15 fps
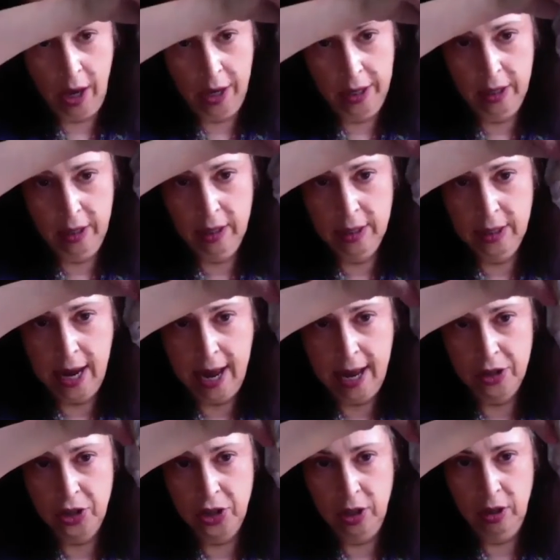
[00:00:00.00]
I could
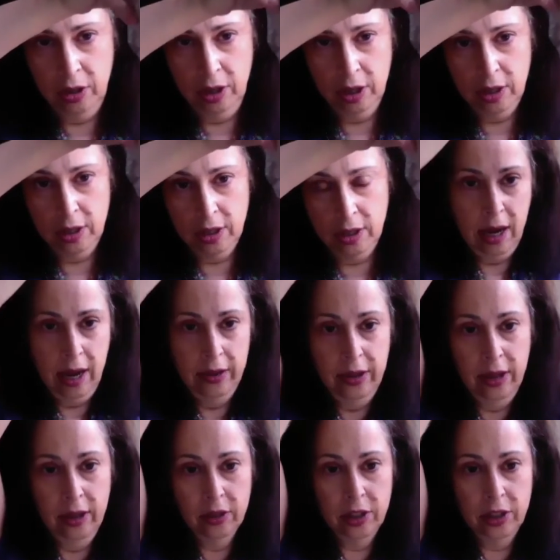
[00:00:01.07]
attach this and
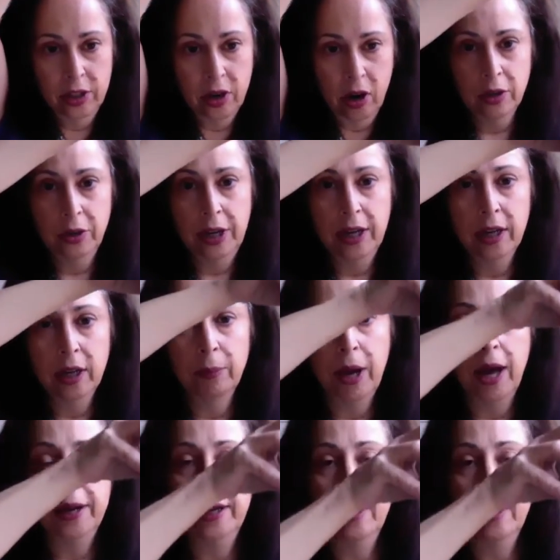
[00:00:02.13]
then start creating a body.